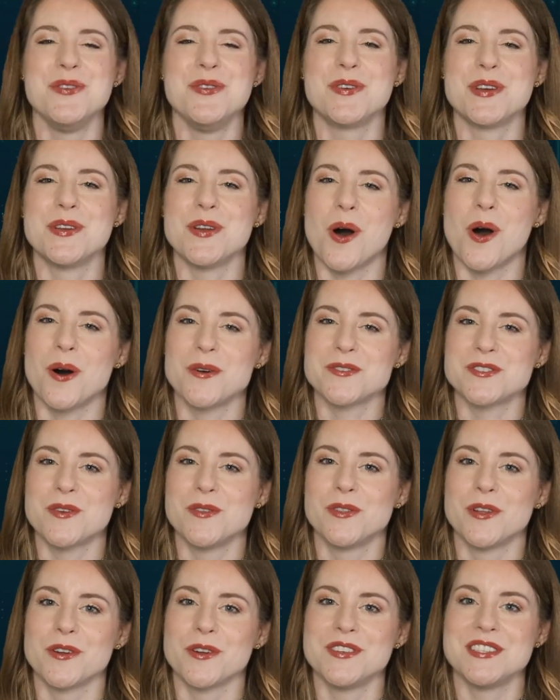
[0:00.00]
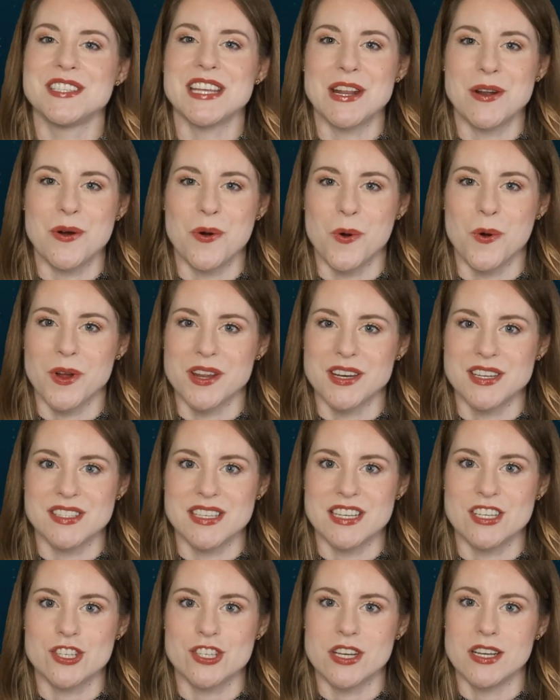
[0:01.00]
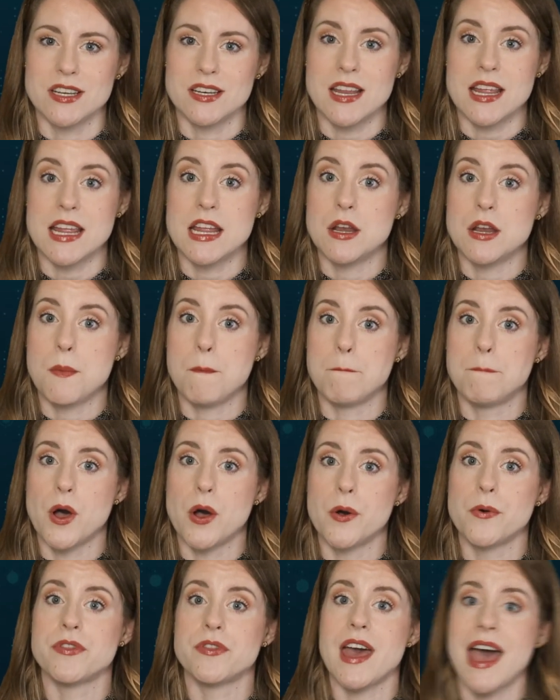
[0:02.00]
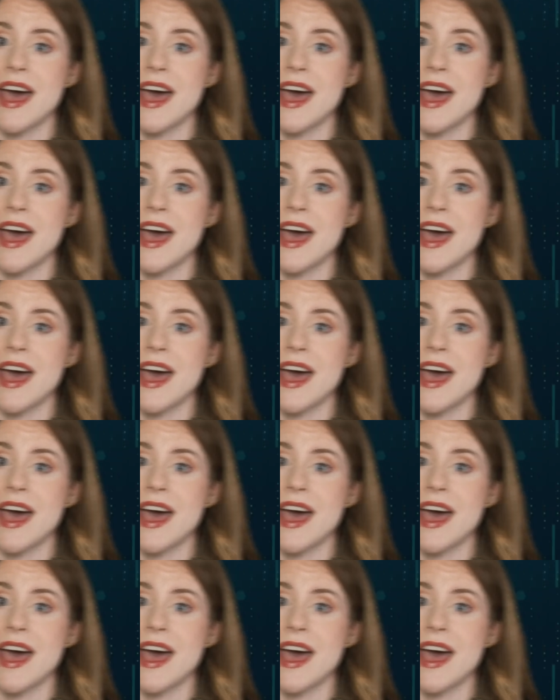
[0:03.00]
You can also learn data organization in both